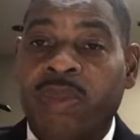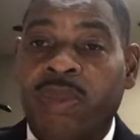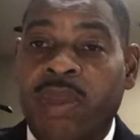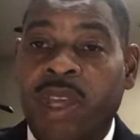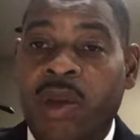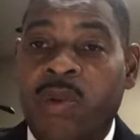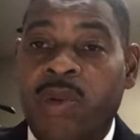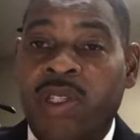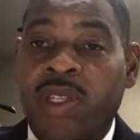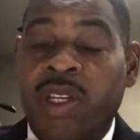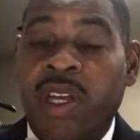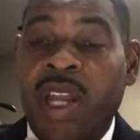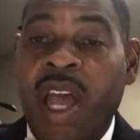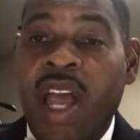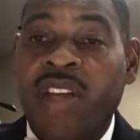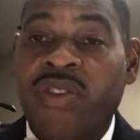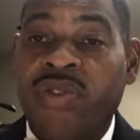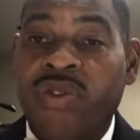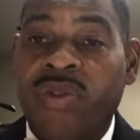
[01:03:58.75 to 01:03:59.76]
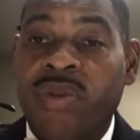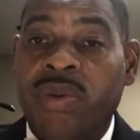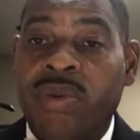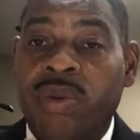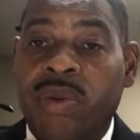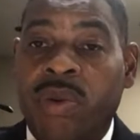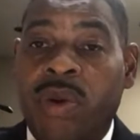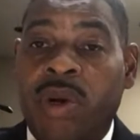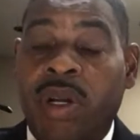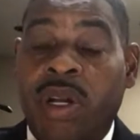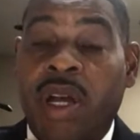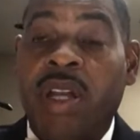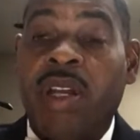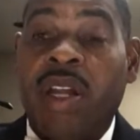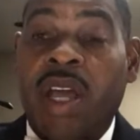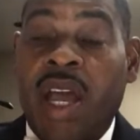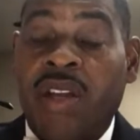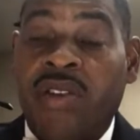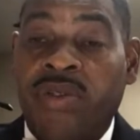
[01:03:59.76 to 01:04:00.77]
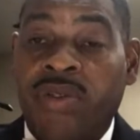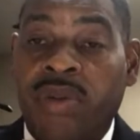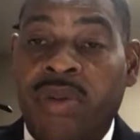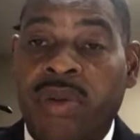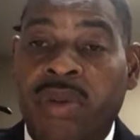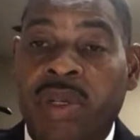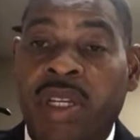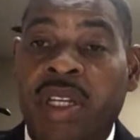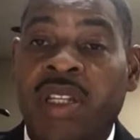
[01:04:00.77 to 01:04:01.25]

There was a natural or an unnatural